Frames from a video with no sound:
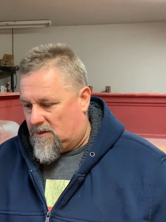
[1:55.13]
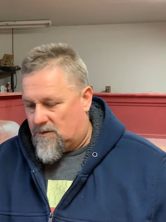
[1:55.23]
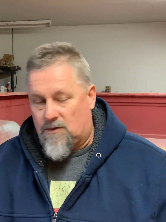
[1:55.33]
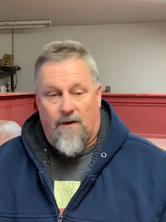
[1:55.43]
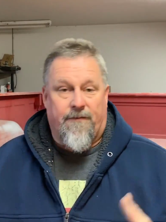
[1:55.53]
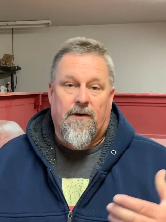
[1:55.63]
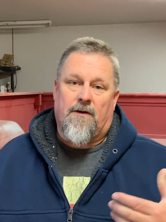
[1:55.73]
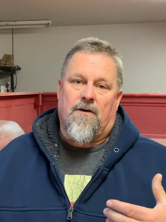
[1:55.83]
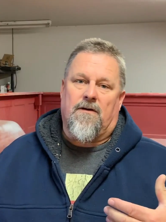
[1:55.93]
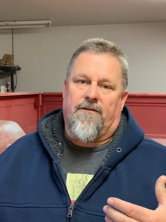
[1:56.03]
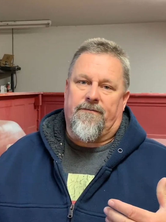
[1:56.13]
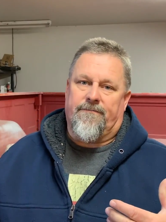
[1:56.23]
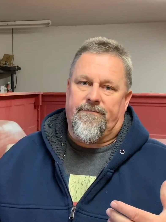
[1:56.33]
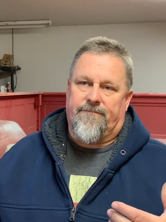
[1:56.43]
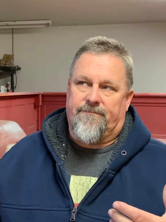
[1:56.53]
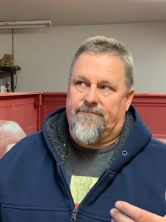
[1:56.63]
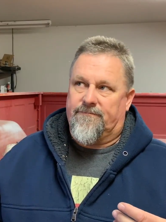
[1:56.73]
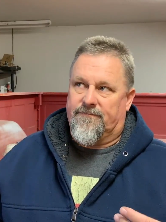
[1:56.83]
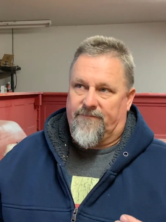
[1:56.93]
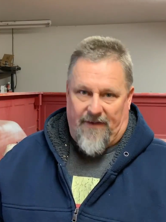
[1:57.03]
So if you're an old
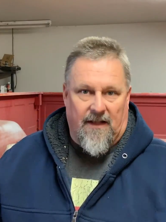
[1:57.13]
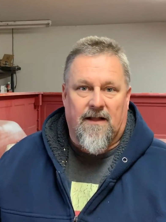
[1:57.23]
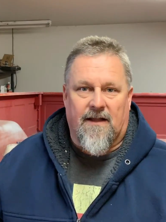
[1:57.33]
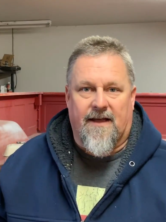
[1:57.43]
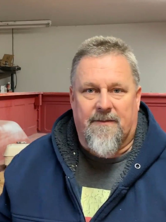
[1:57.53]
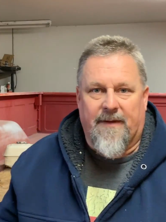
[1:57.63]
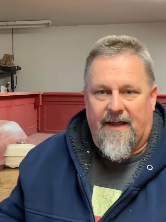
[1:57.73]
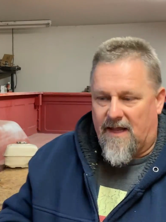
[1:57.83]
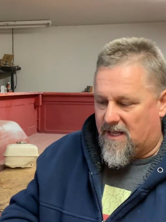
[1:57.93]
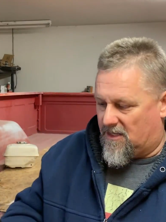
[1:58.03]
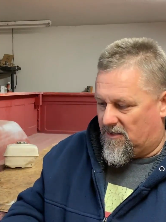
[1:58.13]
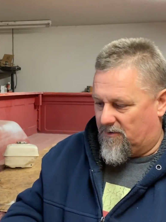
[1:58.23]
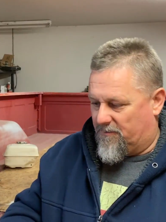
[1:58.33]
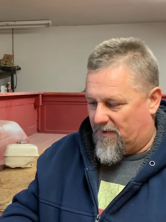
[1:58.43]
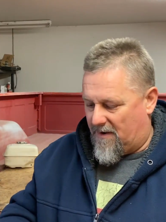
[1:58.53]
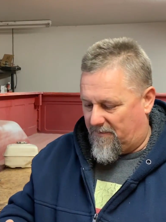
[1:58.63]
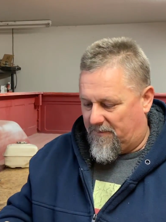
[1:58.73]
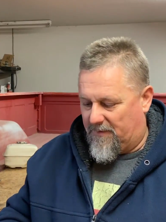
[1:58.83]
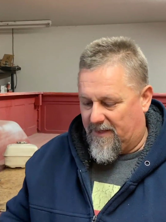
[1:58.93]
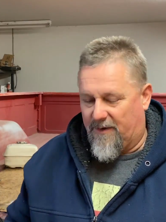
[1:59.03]
fellow like me, you
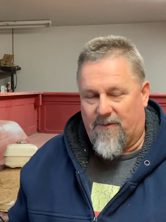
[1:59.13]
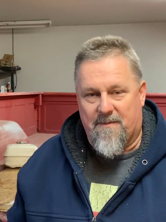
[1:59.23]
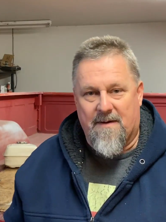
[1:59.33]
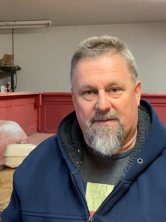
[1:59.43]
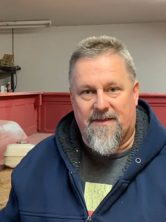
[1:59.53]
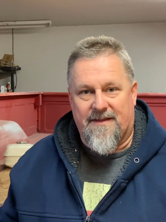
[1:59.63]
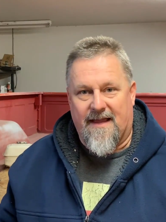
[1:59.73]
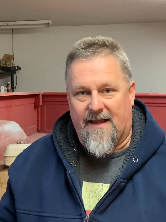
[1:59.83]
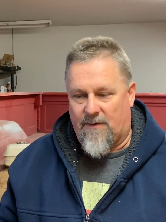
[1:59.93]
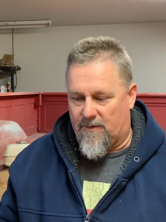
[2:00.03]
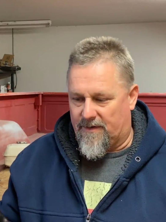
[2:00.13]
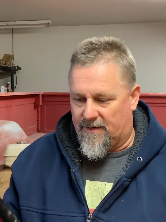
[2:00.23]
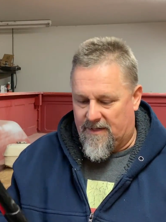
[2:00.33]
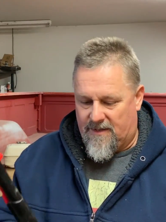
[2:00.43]
probably remember the day when